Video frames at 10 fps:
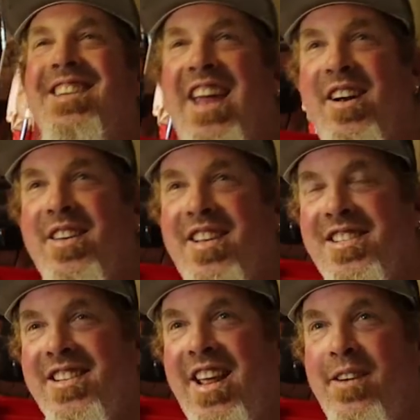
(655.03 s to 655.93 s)

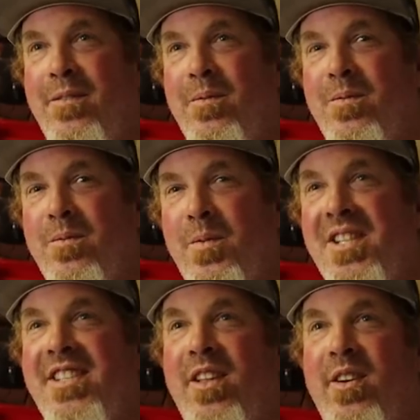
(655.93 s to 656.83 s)
and then if we
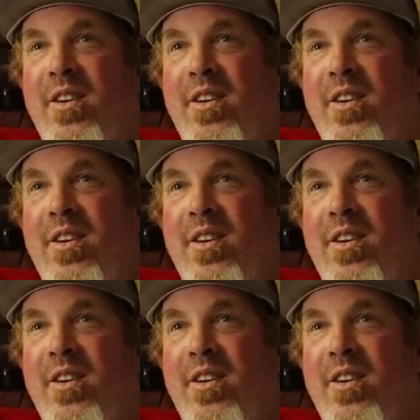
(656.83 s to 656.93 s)
sell